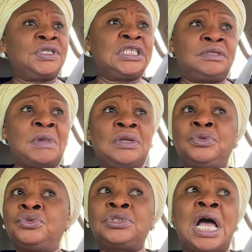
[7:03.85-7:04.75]
this man
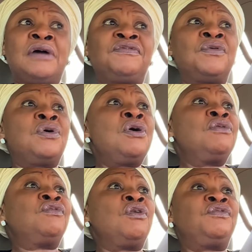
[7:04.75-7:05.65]
use her
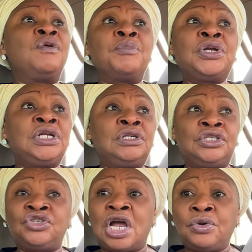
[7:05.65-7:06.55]
for money
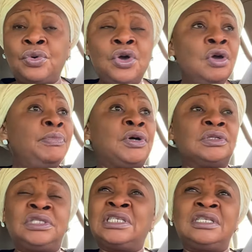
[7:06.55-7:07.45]
ritual,
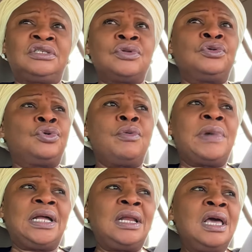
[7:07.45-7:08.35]
because this is not
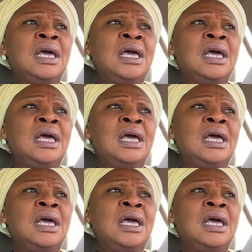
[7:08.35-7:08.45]
normal.